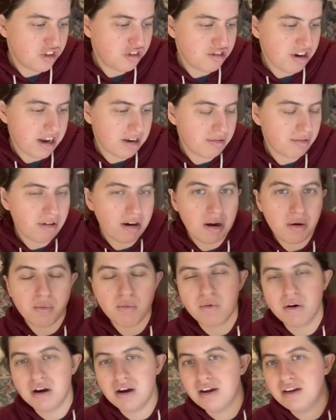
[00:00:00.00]
January
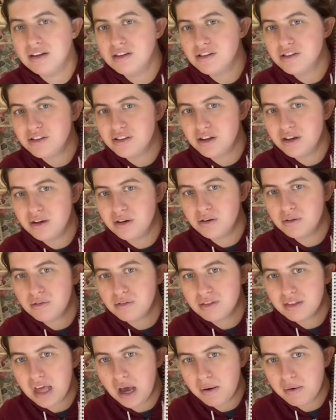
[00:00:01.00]
one, so
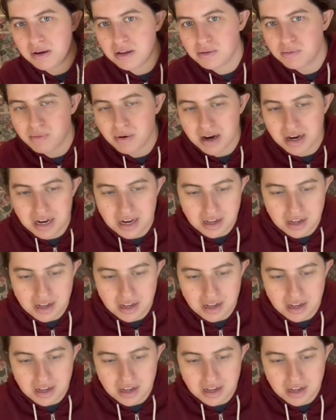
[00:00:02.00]
that was ready to